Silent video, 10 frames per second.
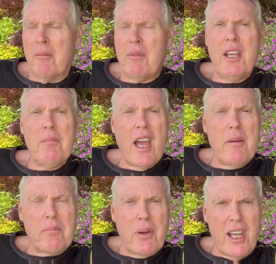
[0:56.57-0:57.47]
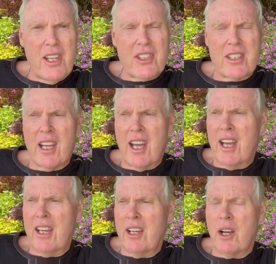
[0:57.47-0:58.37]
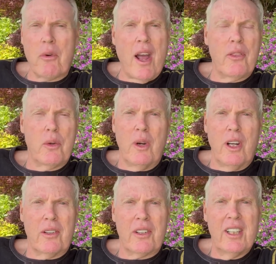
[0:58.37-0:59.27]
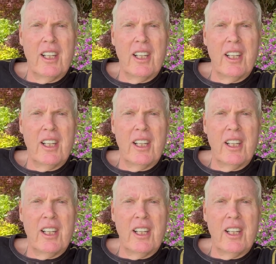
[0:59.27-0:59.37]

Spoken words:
he made peace around the world.